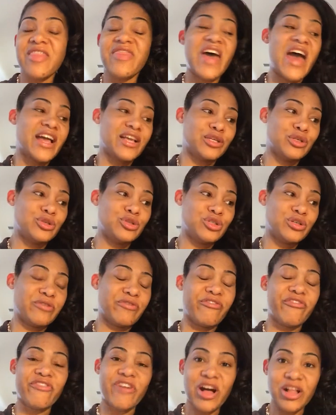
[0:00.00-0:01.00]
that you
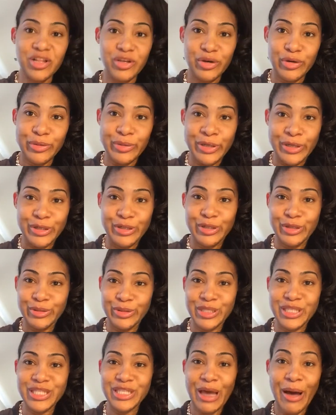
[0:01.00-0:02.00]
should follow when you're
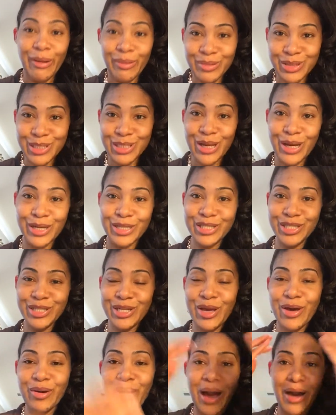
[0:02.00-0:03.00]
doing scalp massage.
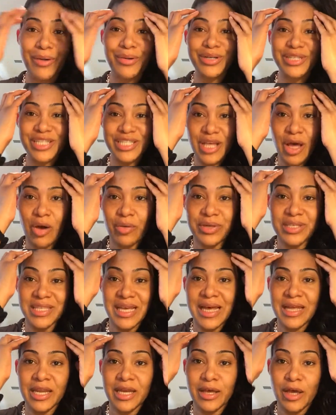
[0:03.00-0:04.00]
I would just always
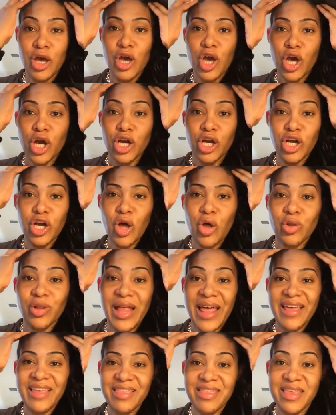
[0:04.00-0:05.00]
kind of go
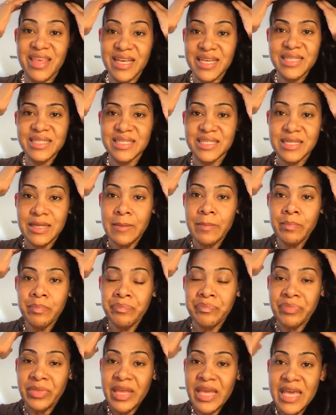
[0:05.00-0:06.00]
like this
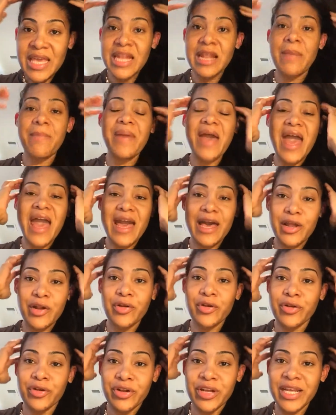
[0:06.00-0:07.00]
in a
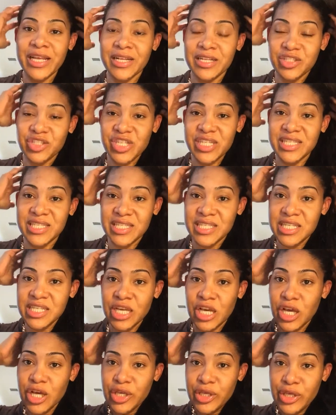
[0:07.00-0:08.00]
pattern and just,
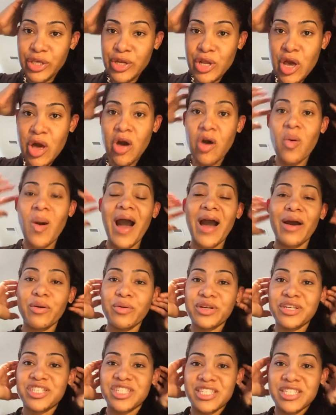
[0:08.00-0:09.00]
I
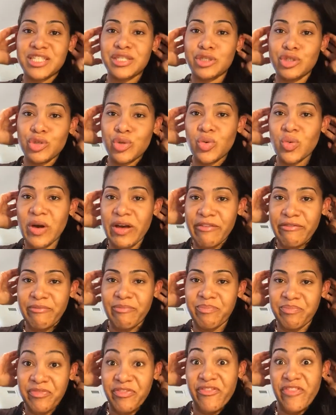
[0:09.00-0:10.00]
would just do what
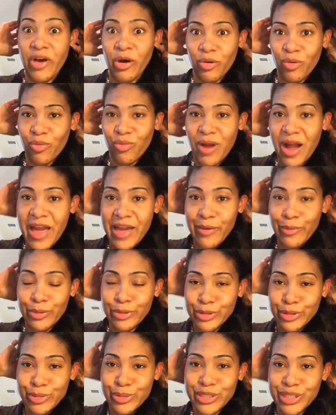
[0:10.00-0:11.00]
felt right,
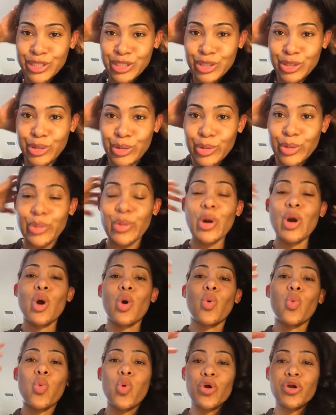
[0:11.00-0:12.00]
which was to
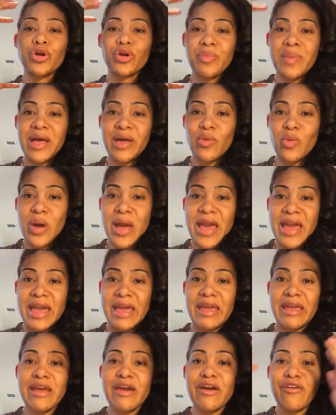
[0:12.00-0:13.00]
work my
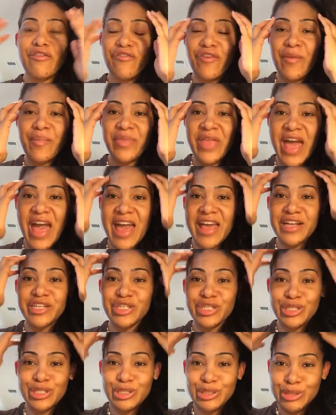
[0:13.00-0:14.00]
way from the
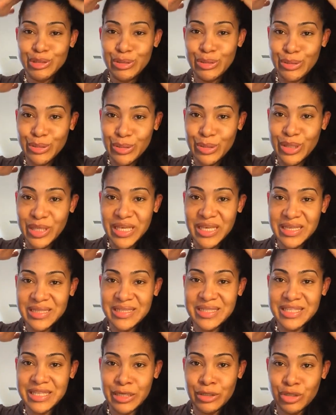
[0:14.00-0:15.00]
edges to the
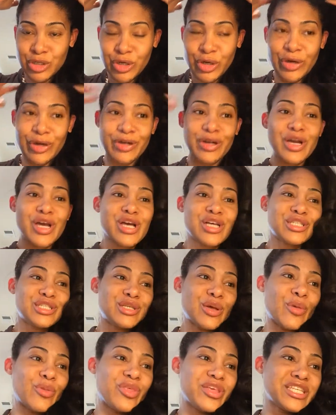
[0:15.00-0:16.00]
center.
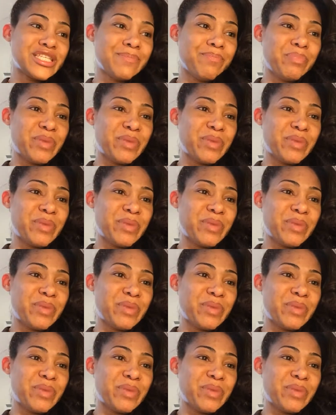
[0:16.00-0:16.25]
So this